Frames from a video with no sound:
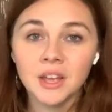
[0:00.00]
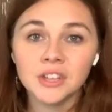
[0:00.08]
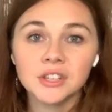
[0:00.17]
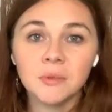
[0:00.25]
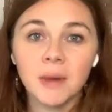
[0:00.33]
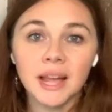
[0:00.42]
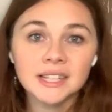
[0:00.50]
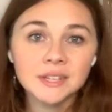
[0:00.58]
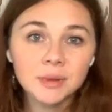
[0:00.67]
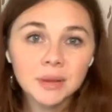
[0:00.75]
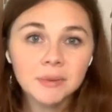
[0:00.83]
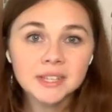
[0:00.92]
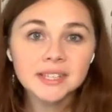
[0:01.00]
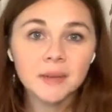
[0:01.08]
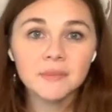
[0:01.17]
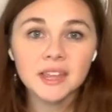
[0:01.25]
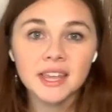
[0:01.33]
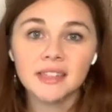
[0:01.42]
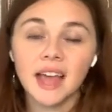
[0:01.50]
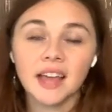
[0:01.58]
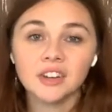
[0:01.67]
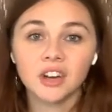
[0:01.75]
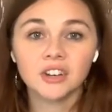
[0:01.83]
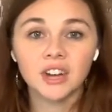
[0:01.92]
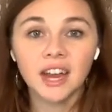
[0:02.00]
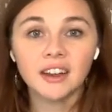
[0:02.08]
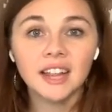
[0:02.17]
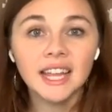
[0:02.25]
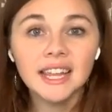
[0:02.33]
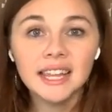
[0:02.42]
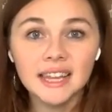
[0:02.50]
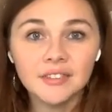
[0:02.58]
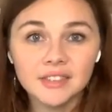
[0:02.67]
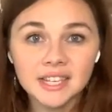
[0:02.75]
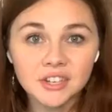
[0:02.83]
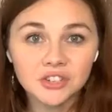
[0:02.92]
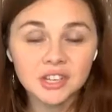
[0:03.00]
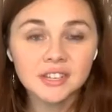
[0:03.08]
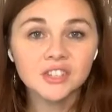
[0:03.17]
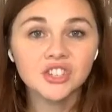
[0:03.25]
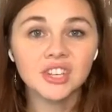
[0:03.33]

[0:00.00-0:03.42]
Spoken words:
So mind sweep is something that Dr. Caroline Leaf teaches.